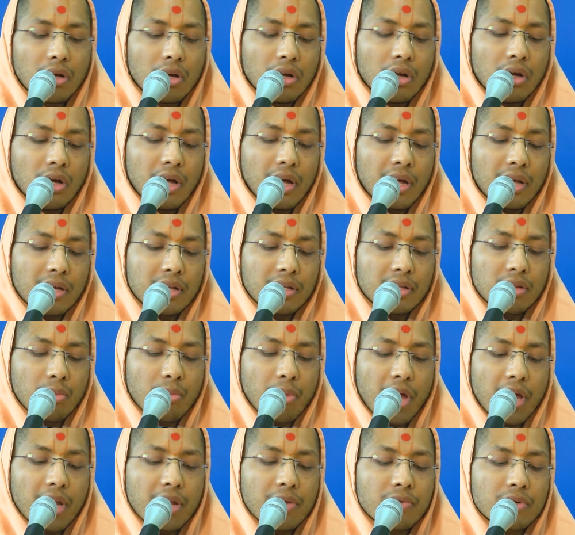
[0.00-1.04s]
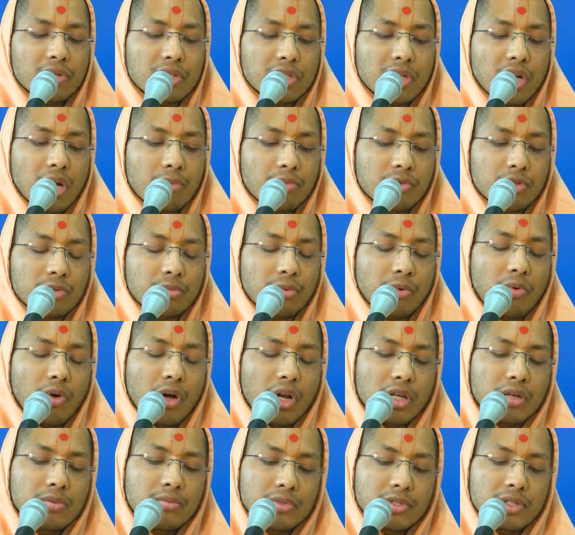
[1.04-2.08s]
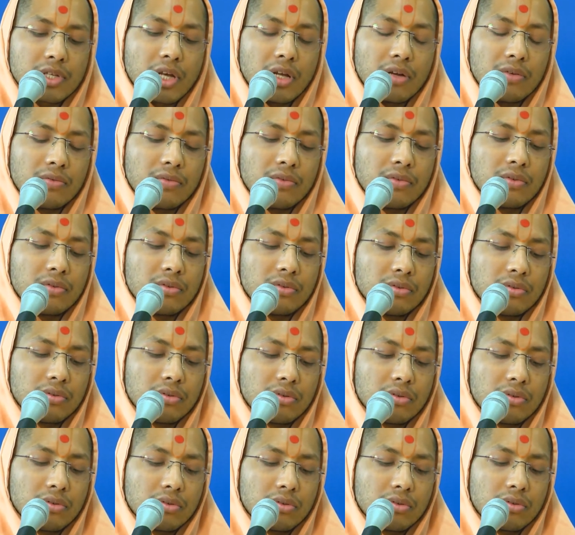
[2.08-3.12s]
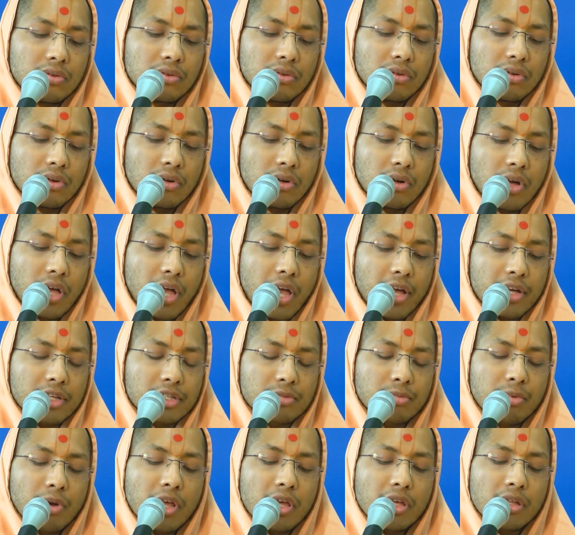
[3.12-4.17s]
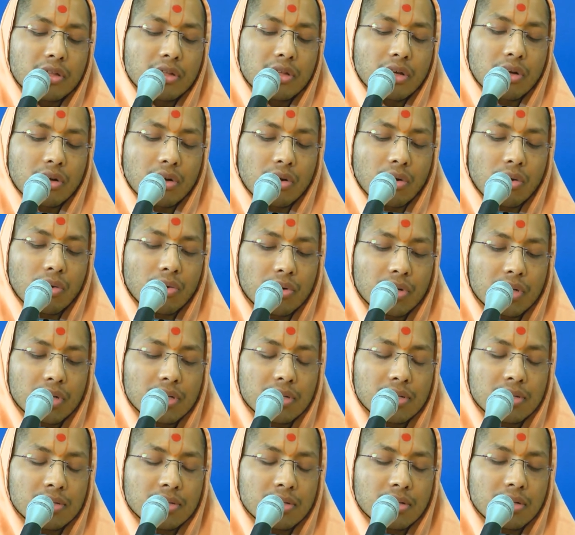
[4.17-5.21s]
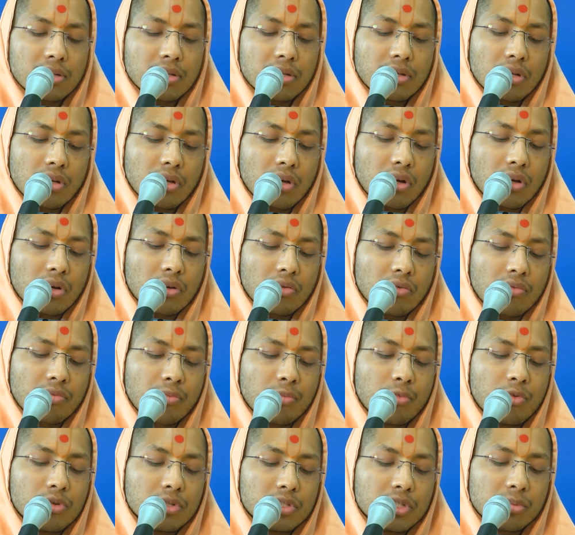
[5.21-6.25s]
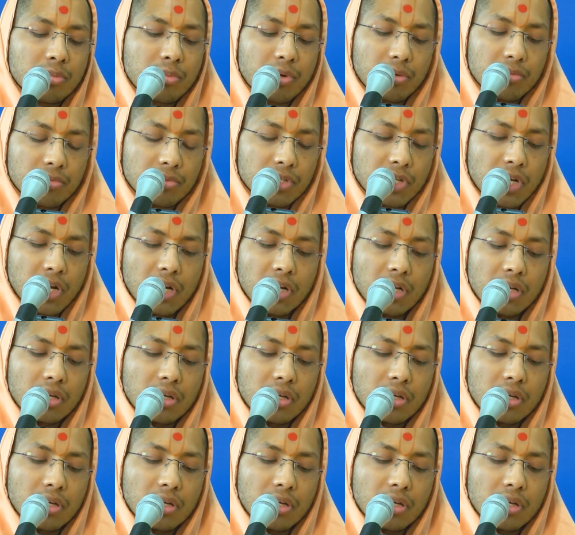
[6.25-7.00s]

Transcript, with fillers: And in the many Vachanamrits, Bhagwan himself explained the glories of Mulji Brahmachari.